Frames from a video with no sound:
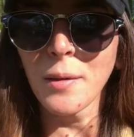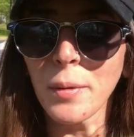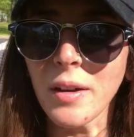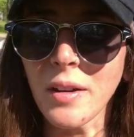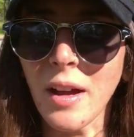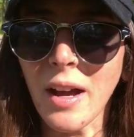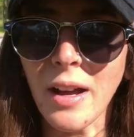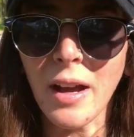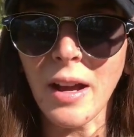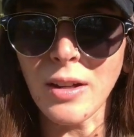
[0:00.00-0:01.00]
But
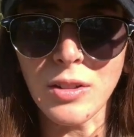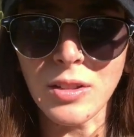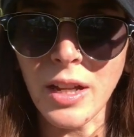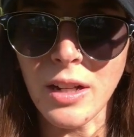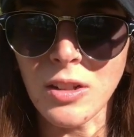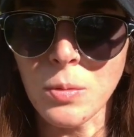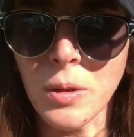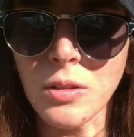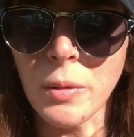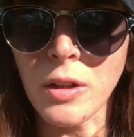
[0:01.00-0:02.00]
I just can't
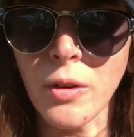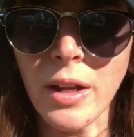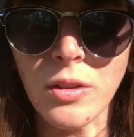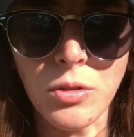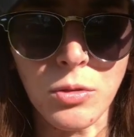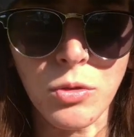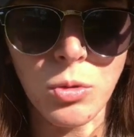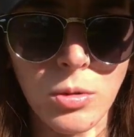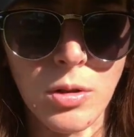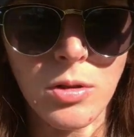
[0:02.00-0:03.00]
express my gratitude
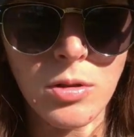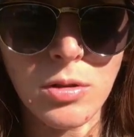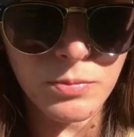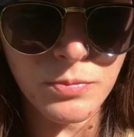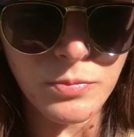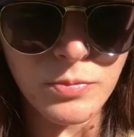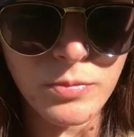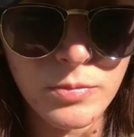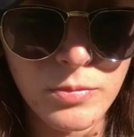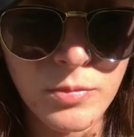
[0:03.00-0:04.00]
towards,
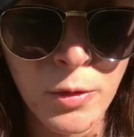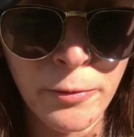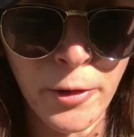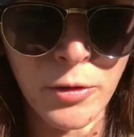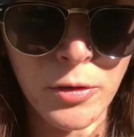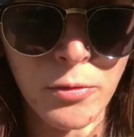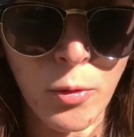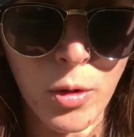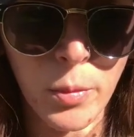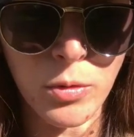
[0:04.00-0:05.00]
first and
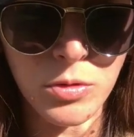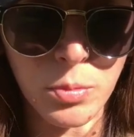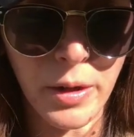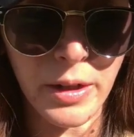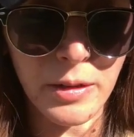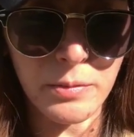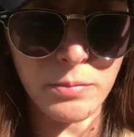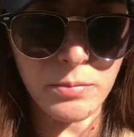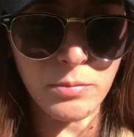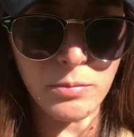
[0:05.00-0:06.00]
foremost,
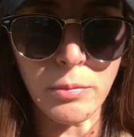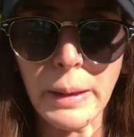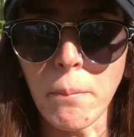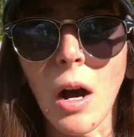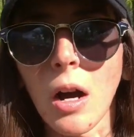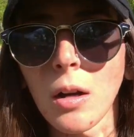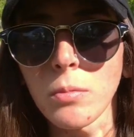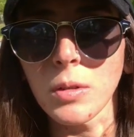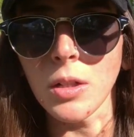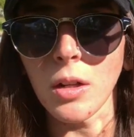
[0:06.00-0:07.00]
my
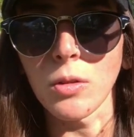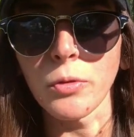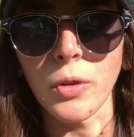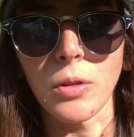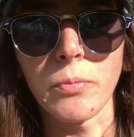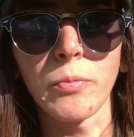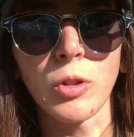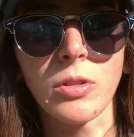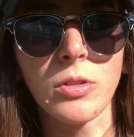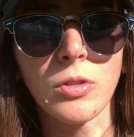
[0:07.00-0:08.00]
mom, you know, for
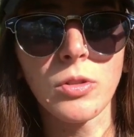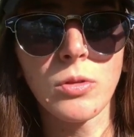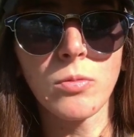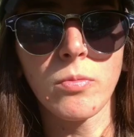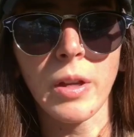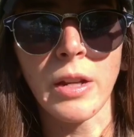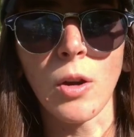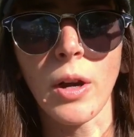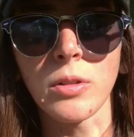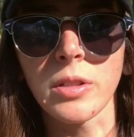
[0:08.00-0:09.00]
just, I
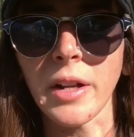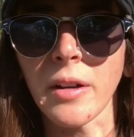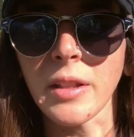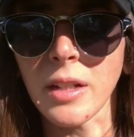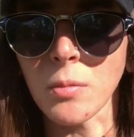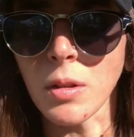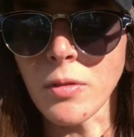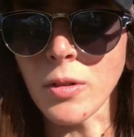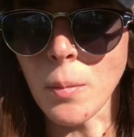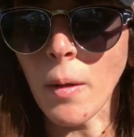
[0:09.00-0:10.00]
know how scary that can be
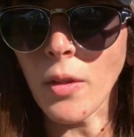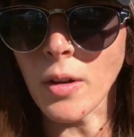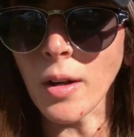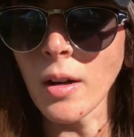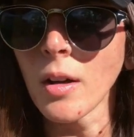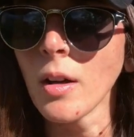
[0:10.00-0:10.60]
for a mother,